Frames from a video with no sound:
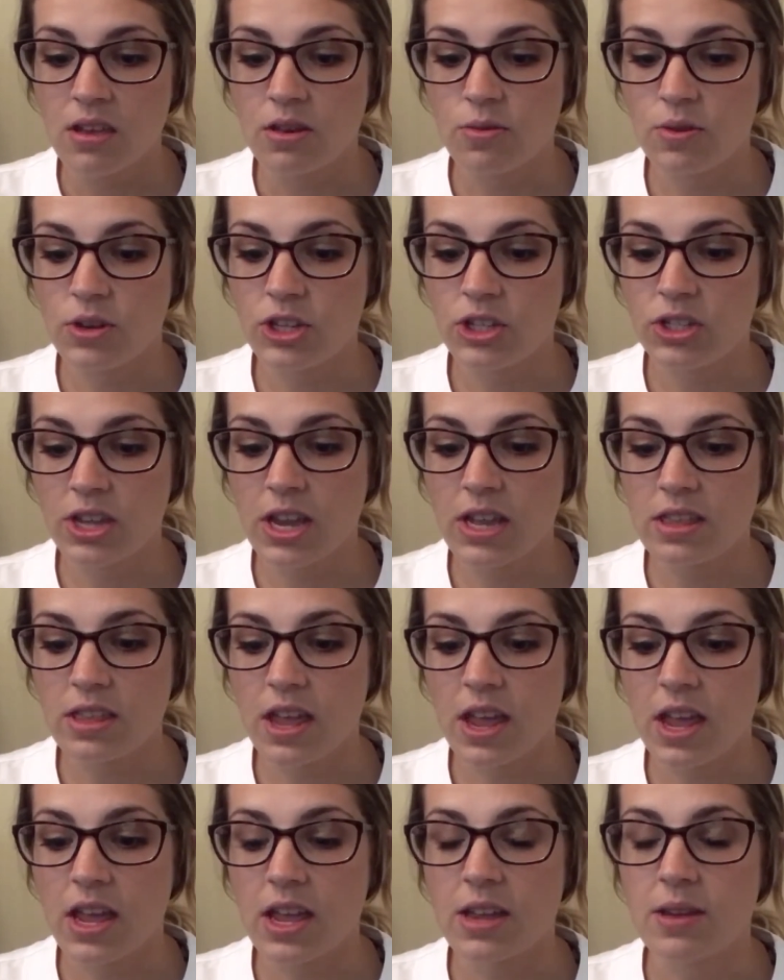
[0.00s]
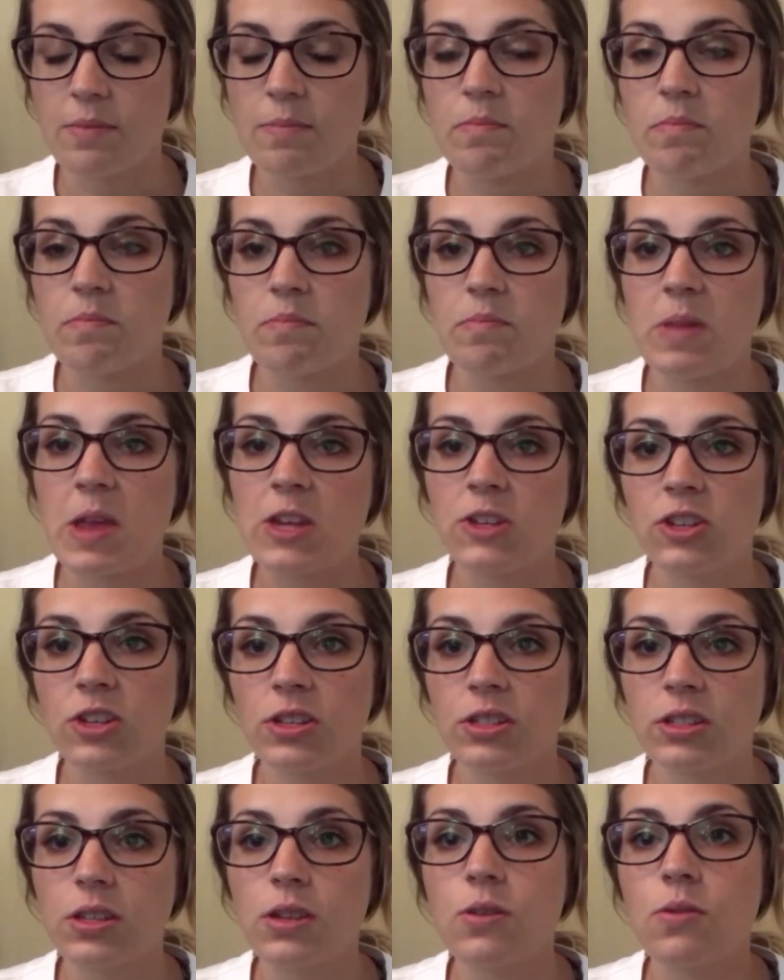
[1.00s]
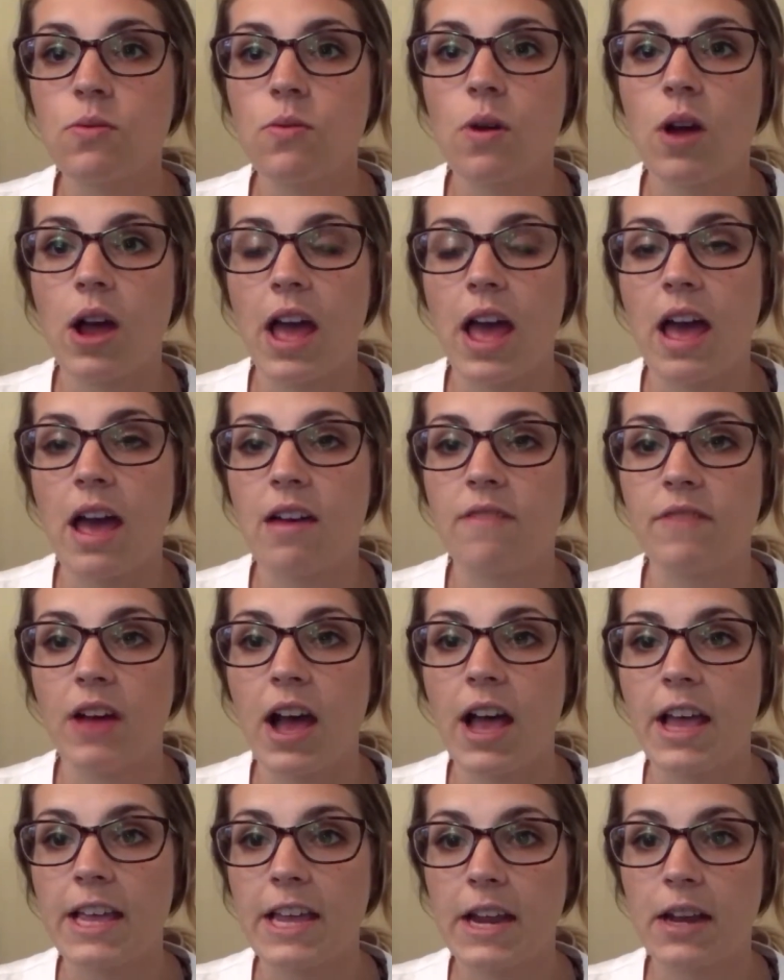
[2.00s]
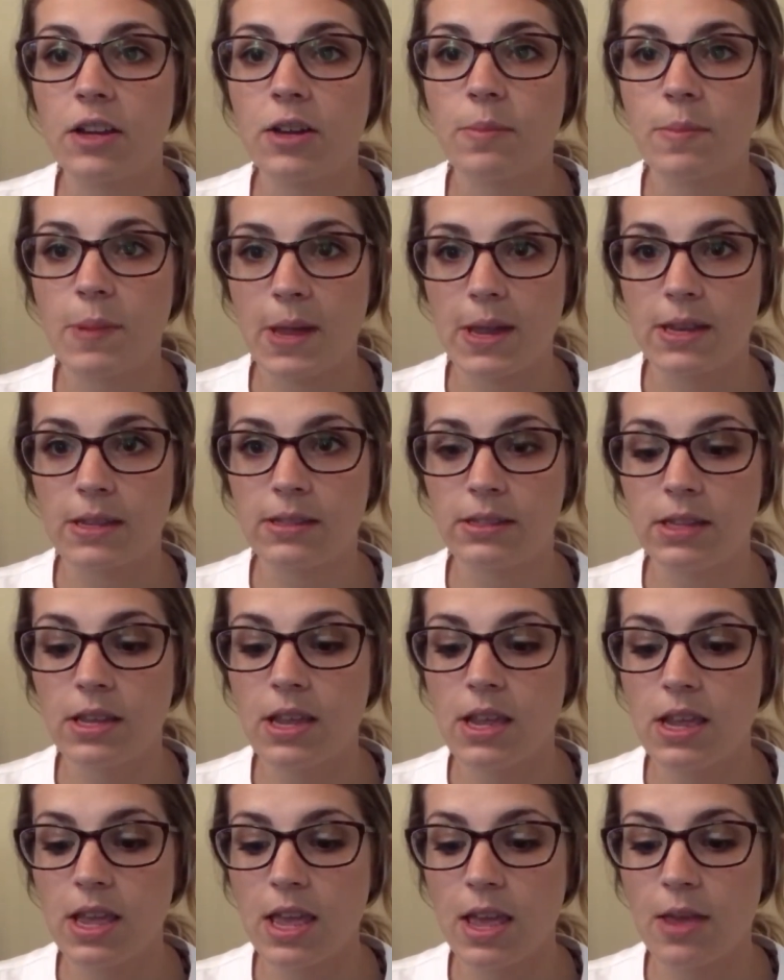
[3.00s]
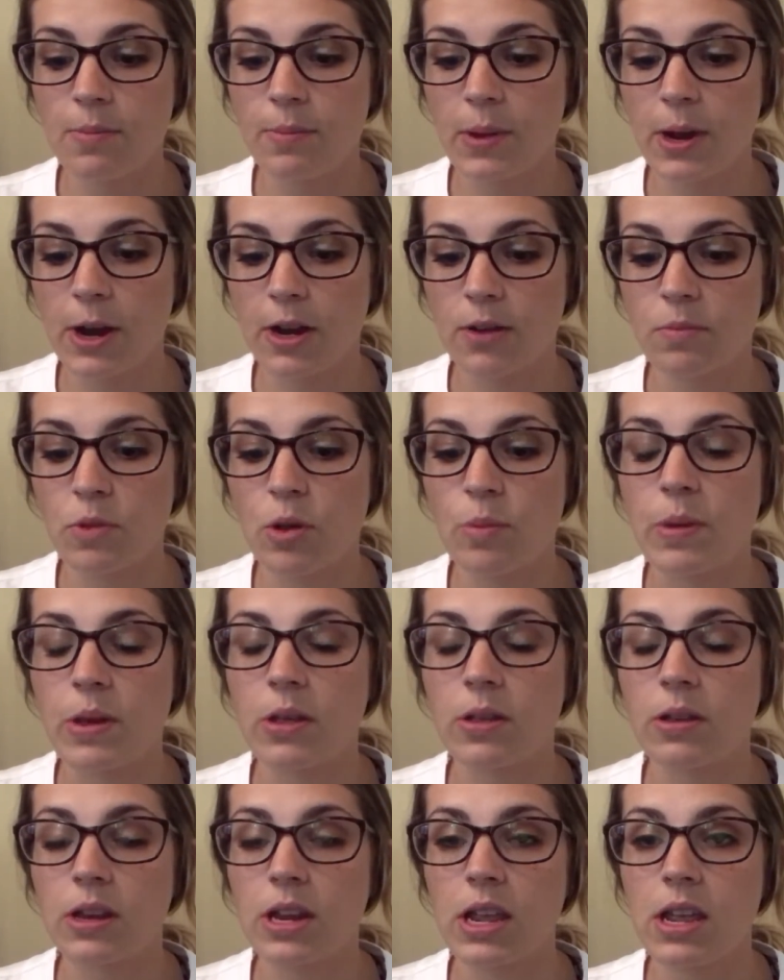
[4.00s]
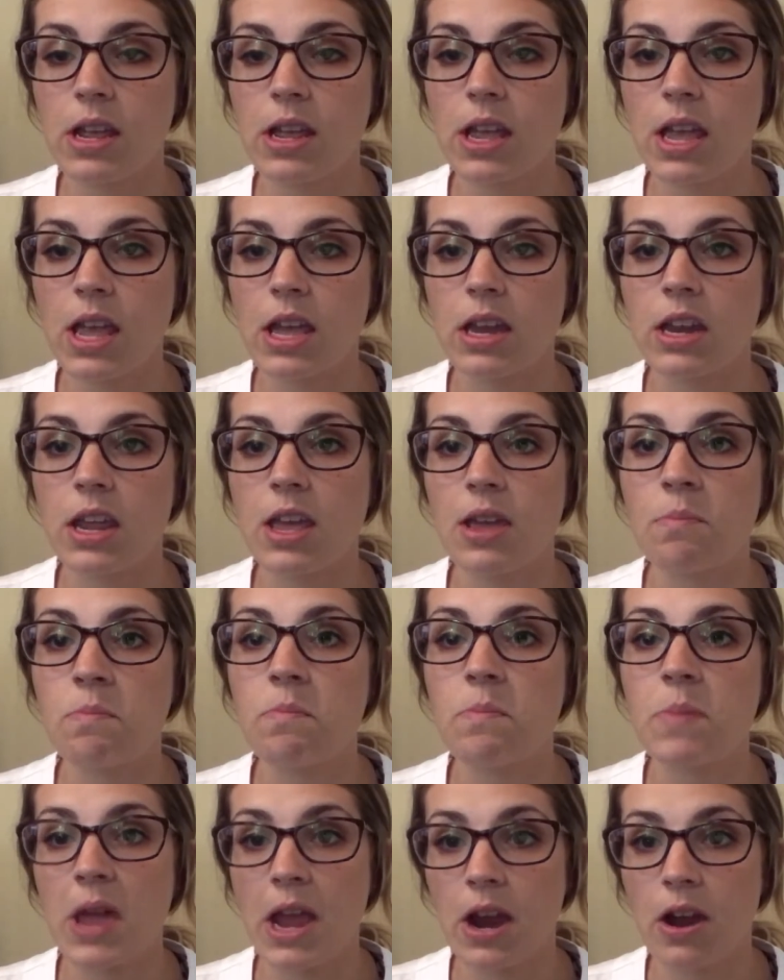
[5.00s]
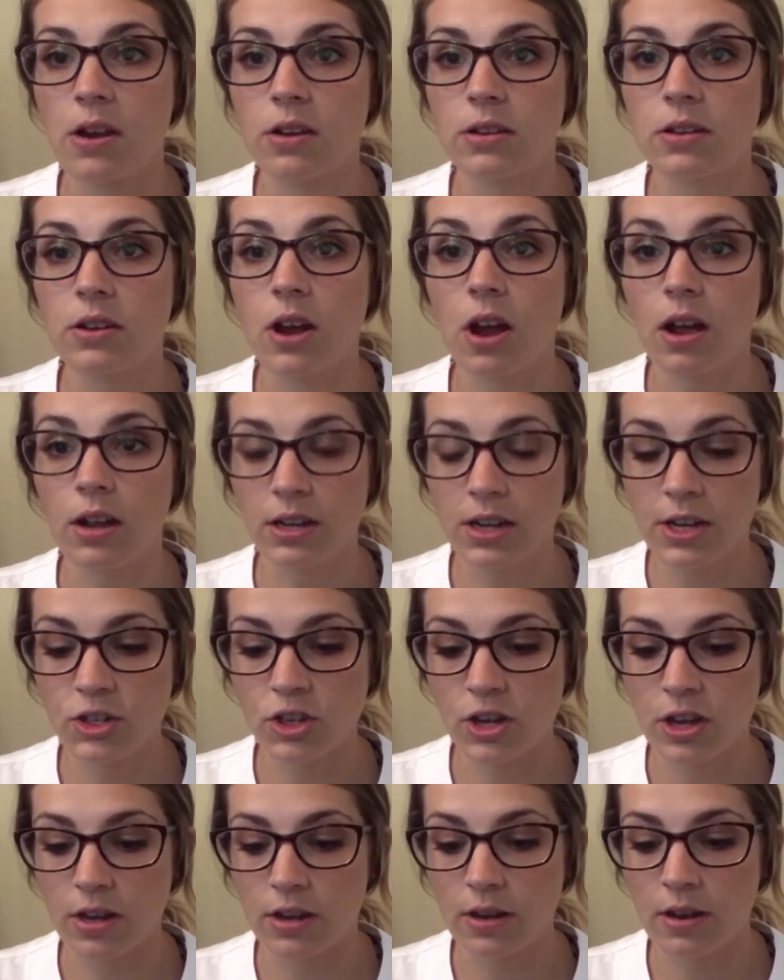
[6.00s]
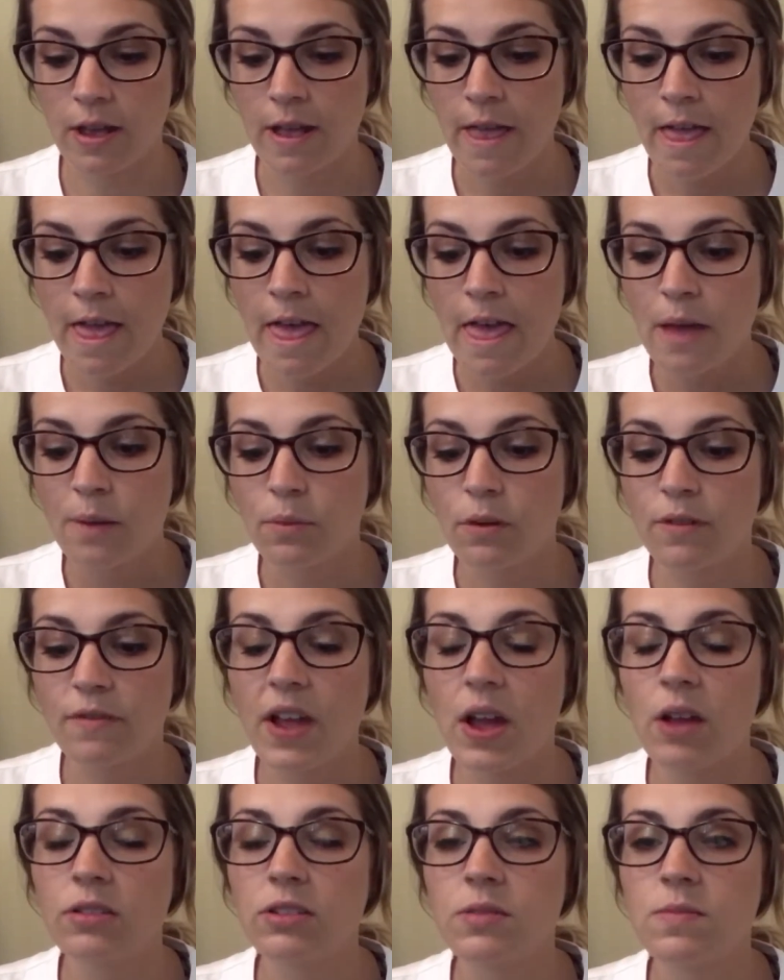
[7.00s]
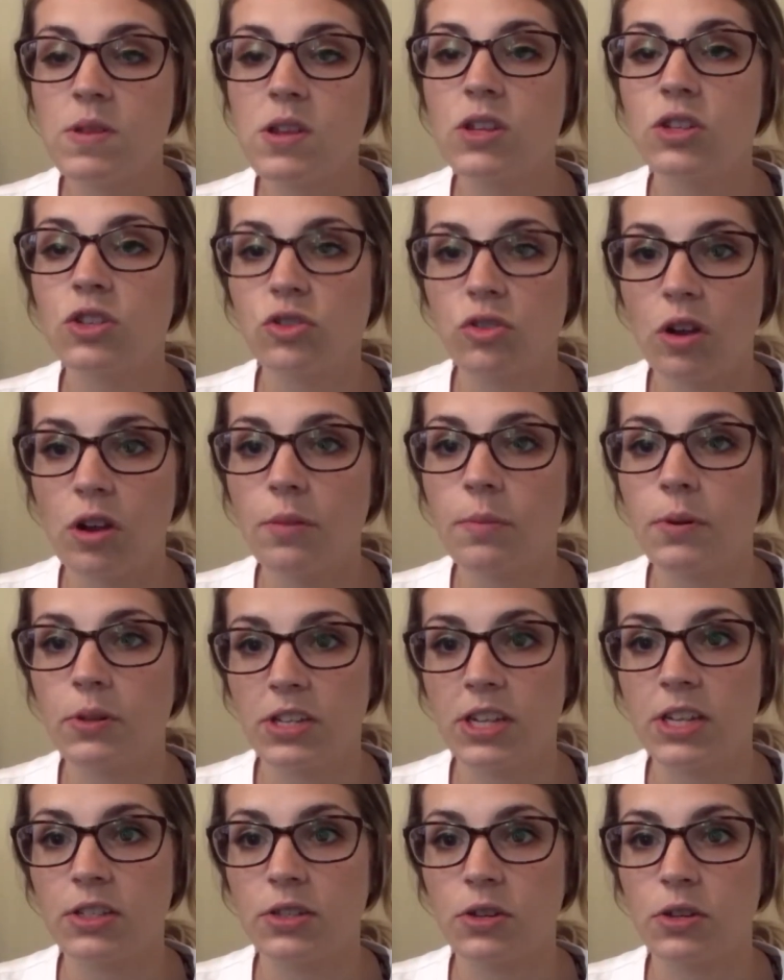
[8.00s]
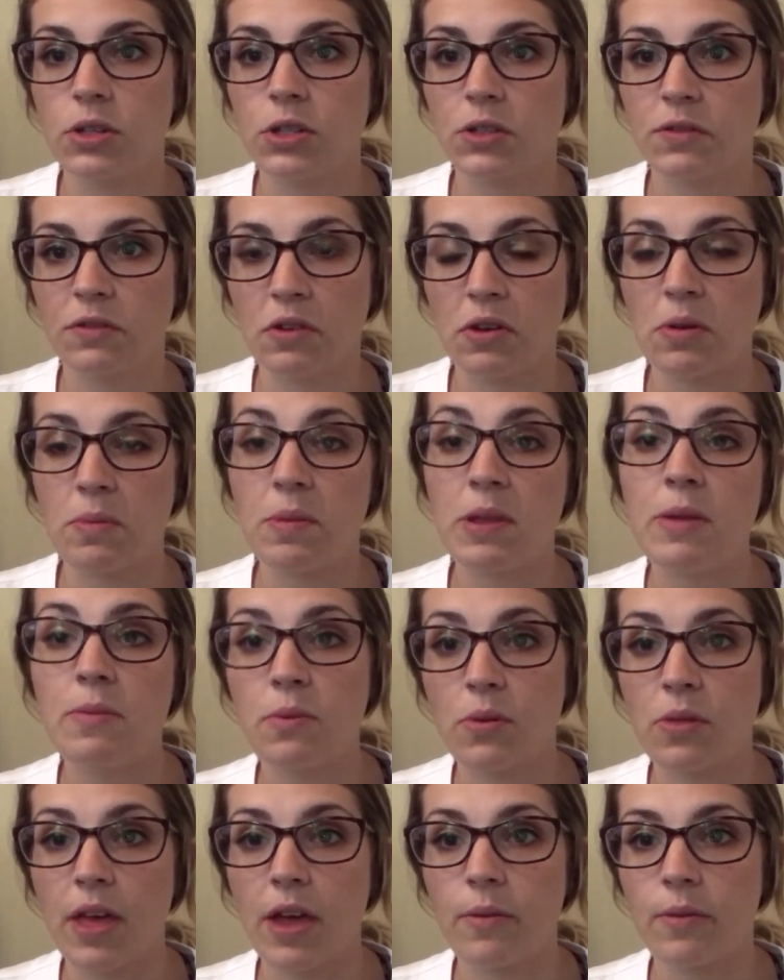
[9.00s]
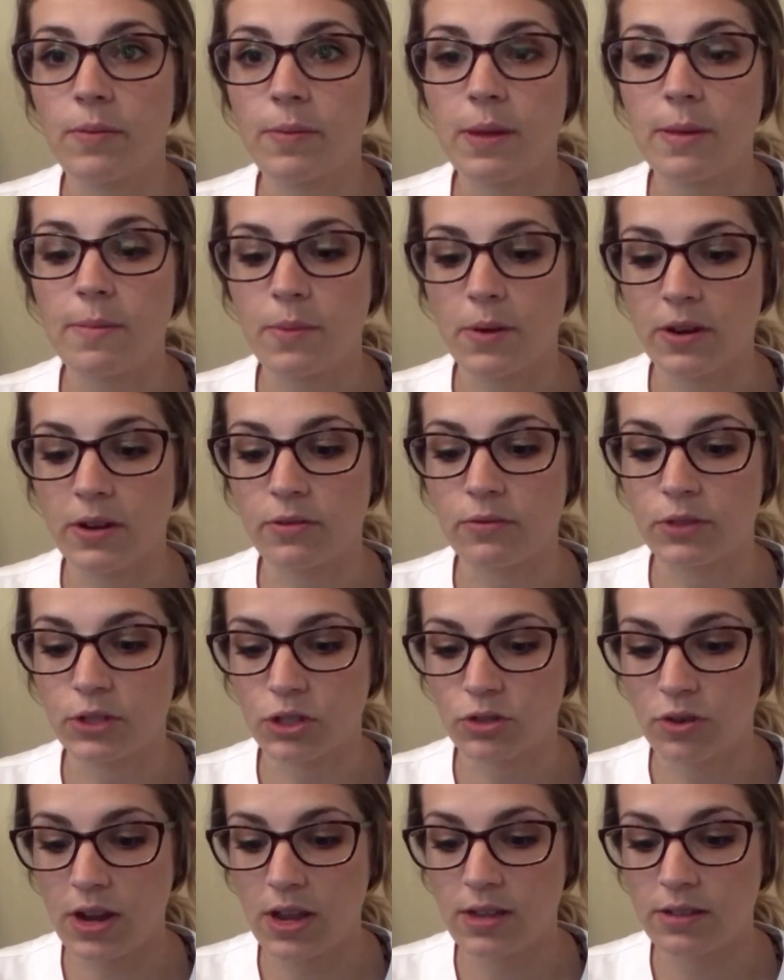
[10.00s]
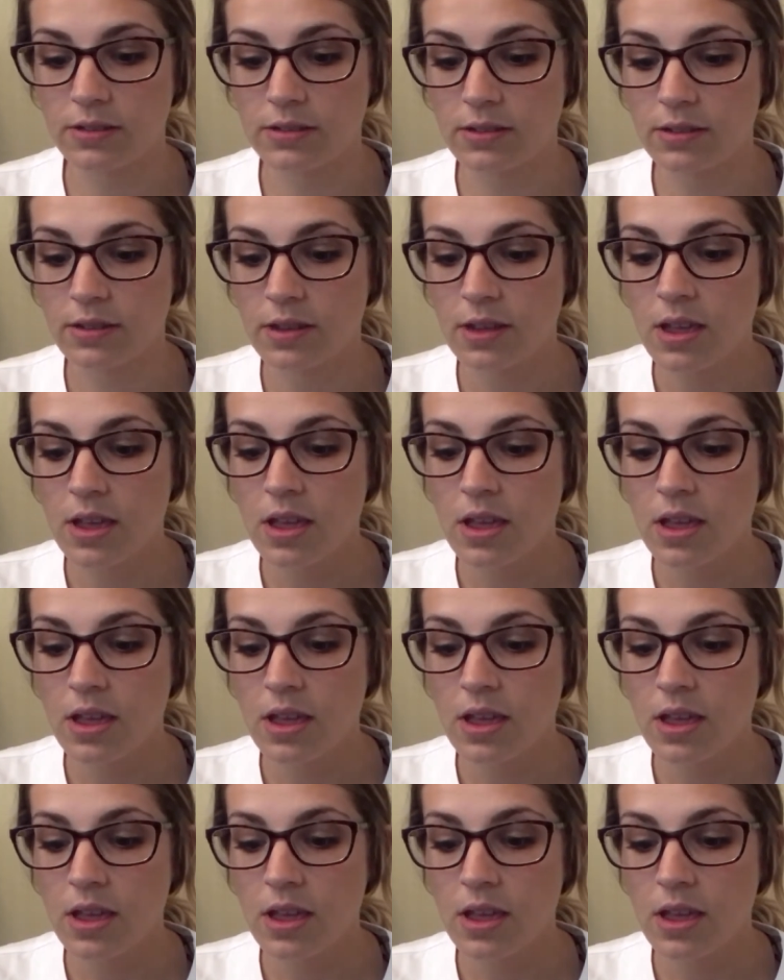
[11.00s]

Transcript: which state that patients who have high care dependency, impaired mobility, and impaired cognition were found to be strong predictors for people that would be put in restraints.